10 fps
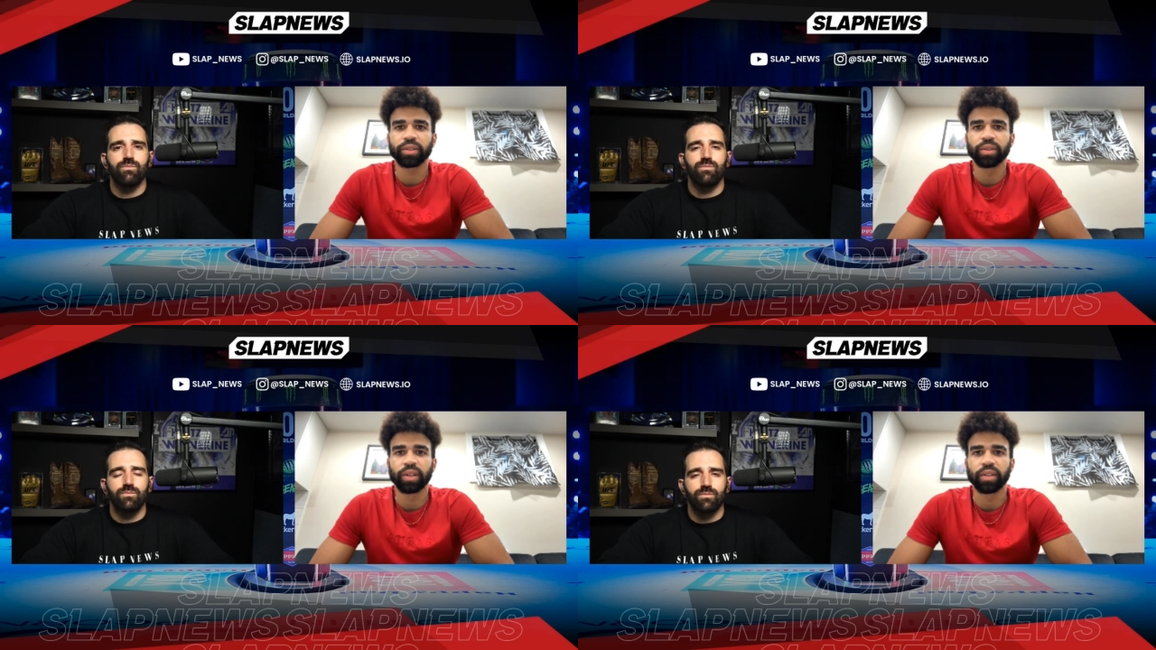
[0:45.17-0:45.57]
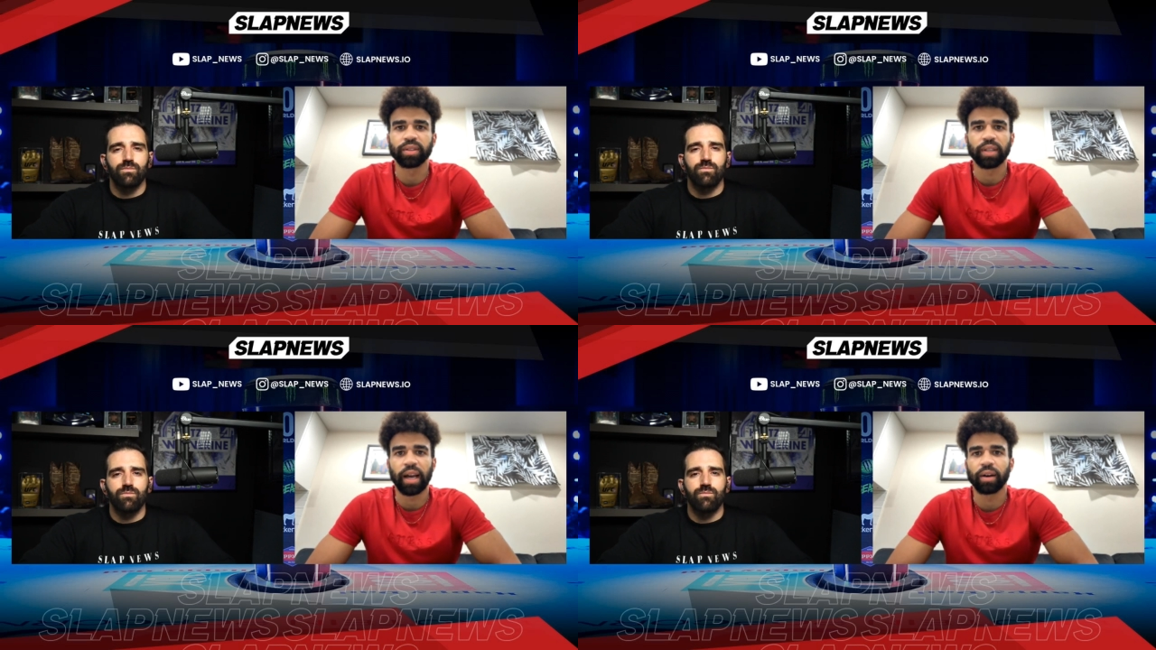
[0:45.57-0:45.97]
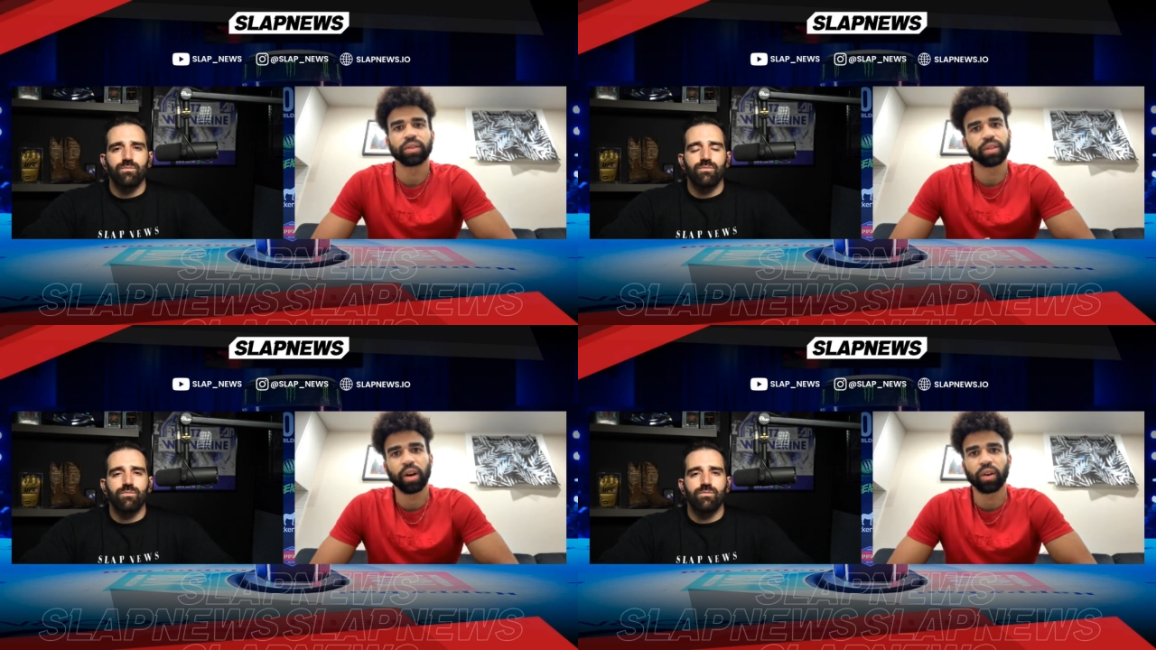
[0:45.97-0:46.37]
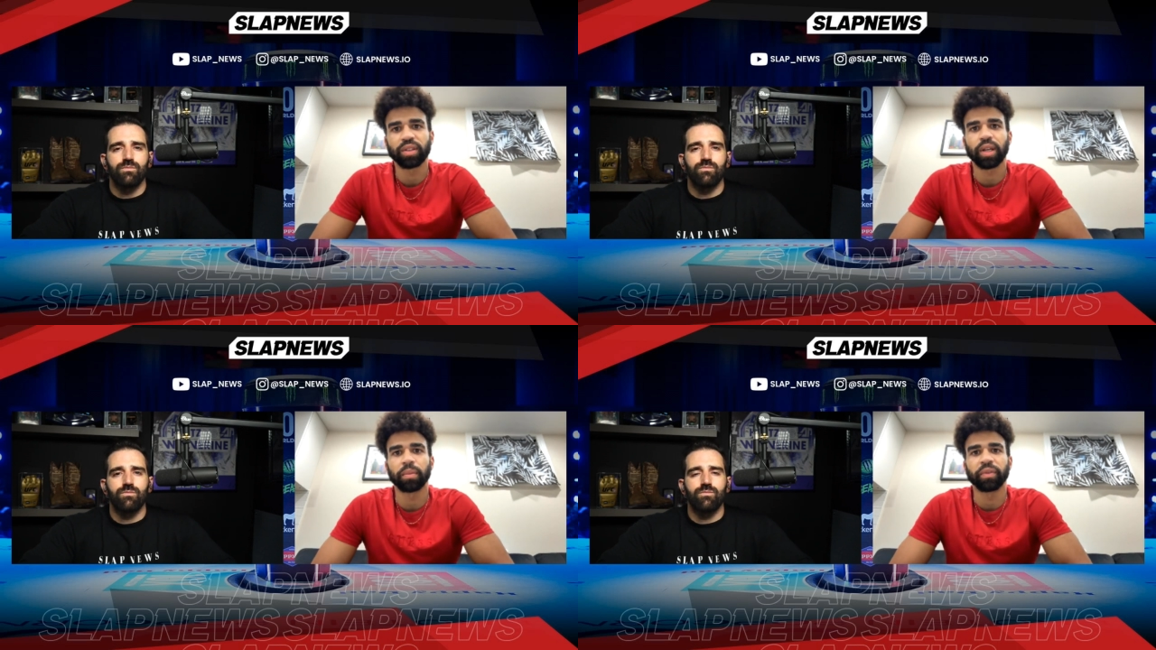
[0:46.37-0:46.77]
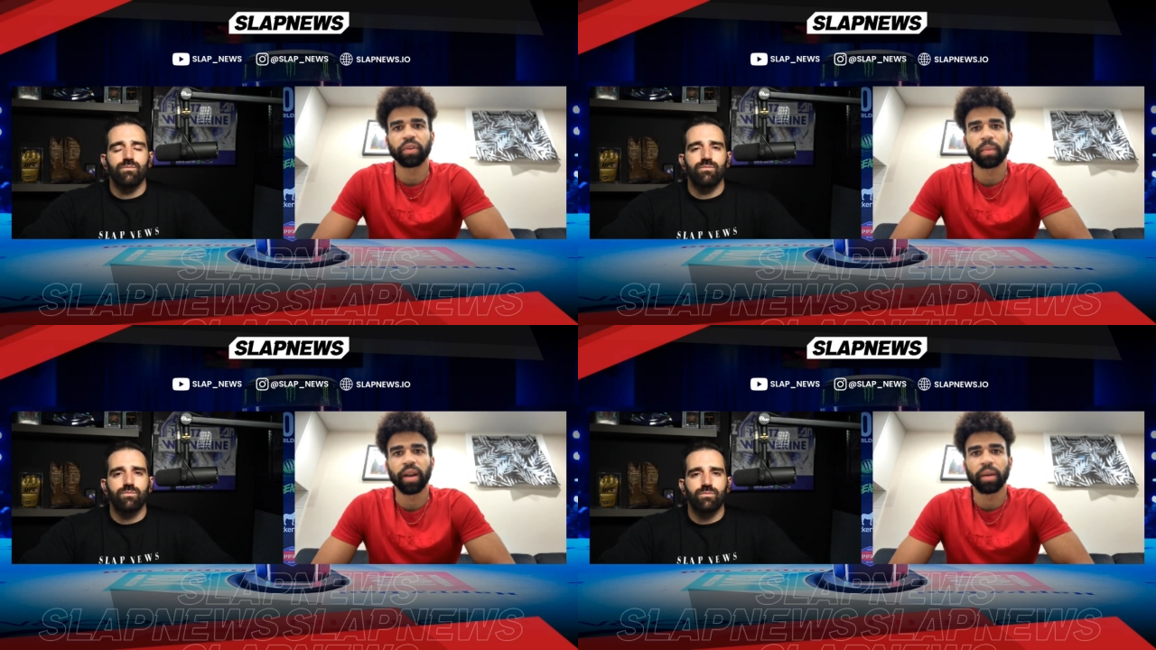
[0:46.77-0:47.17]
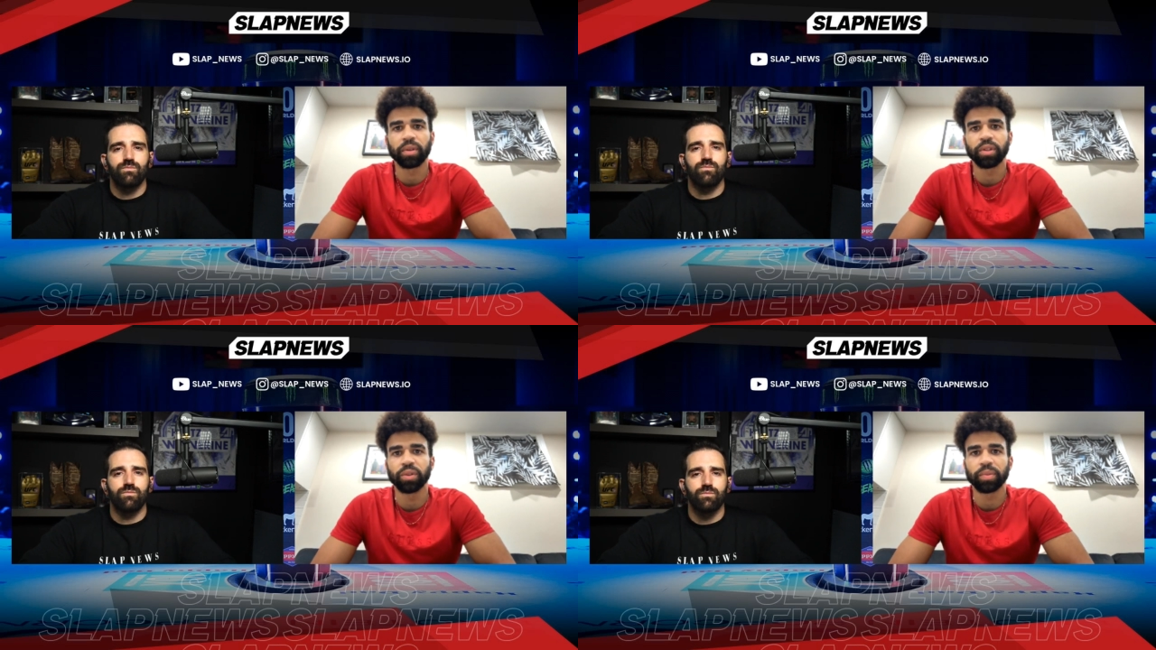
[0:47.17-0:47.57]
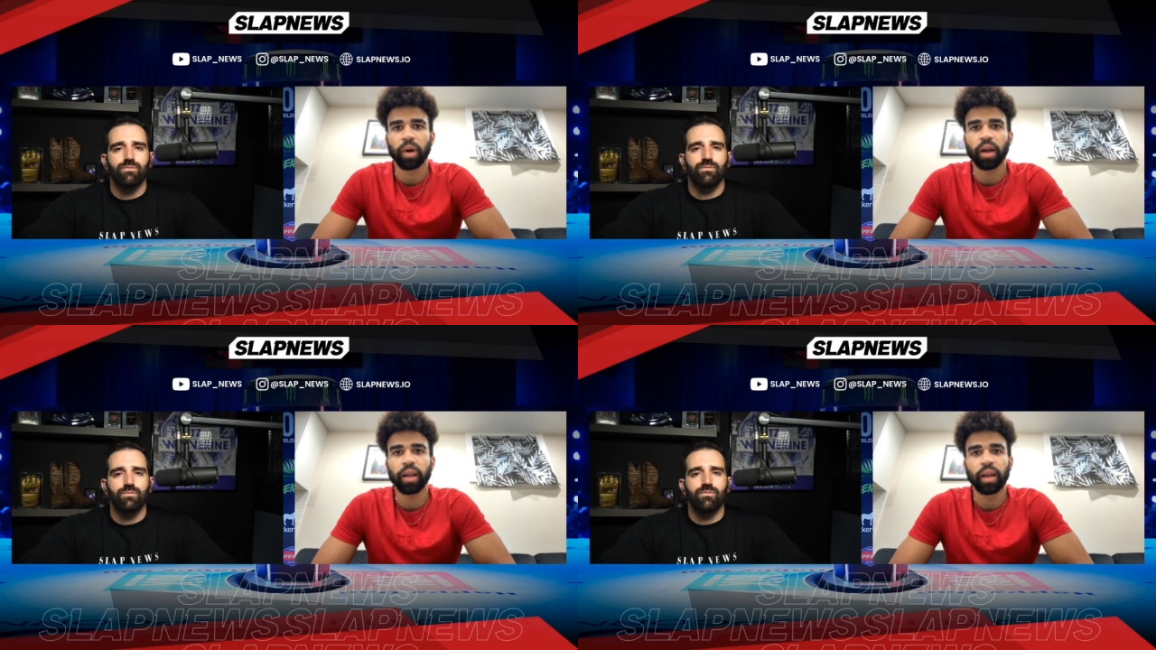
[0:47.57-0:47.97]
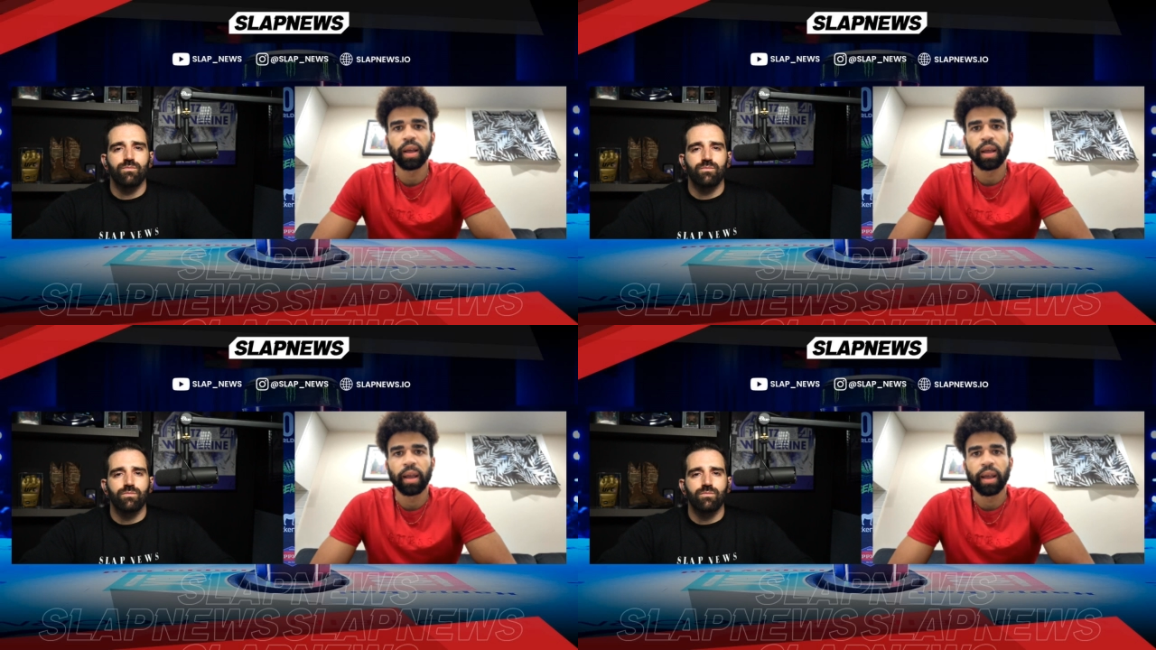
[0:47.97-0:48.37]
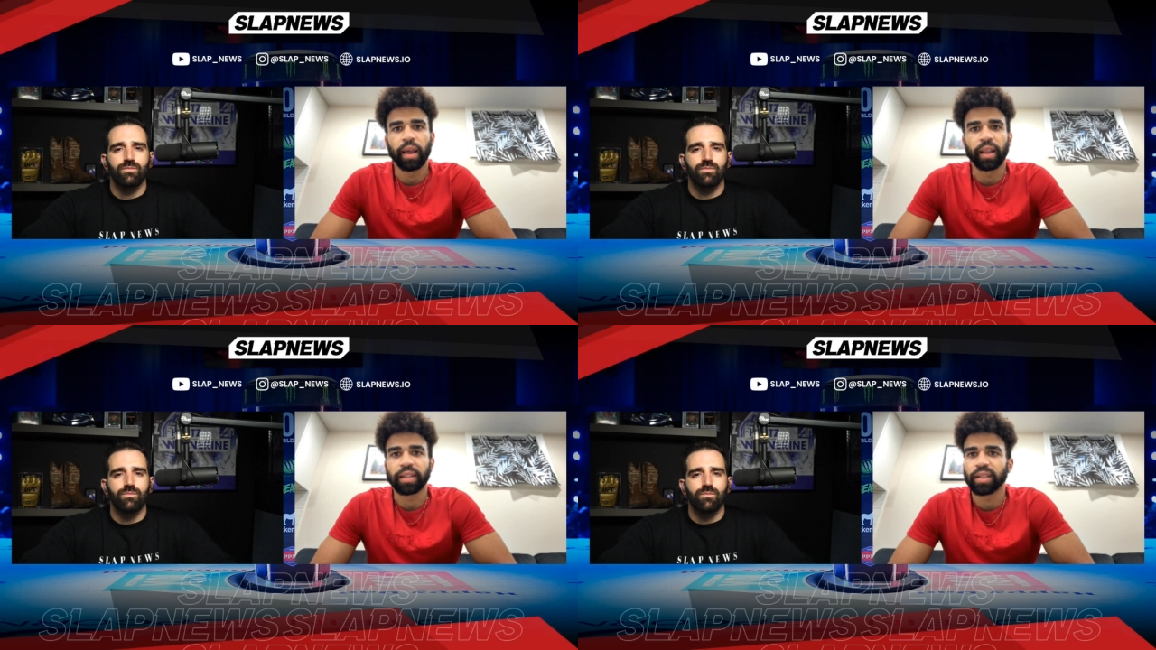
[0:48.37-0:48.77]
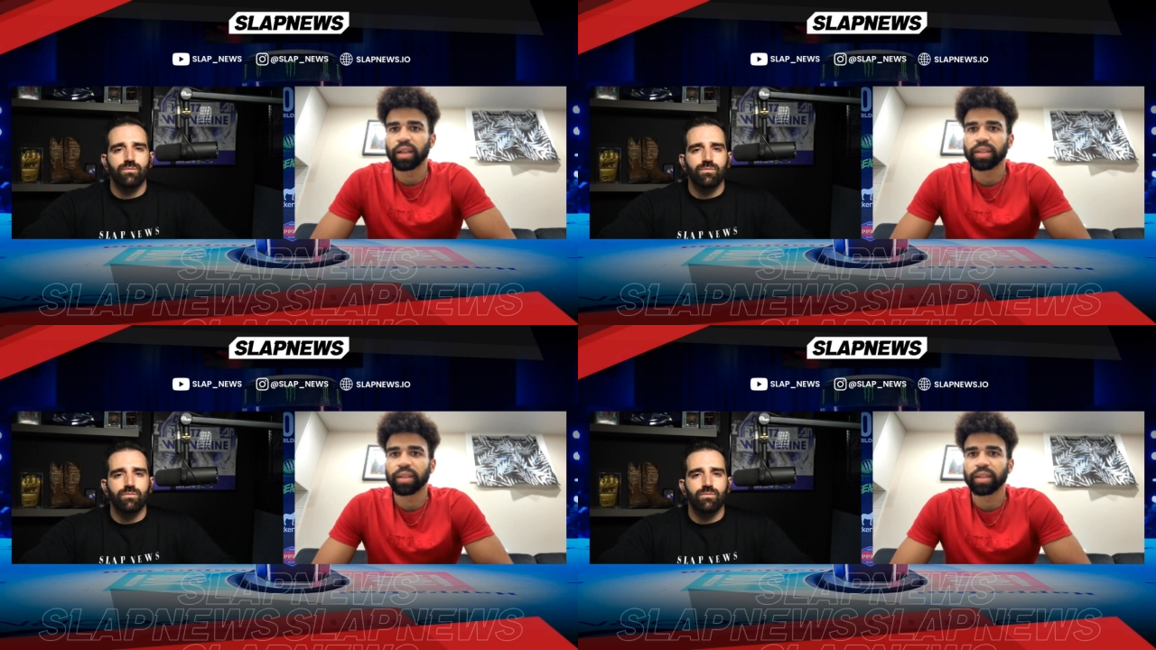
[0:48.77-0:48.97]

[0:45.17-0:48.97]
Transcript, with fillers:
Speaker 1: you because now Dakota's coming for my number two spot, and that's not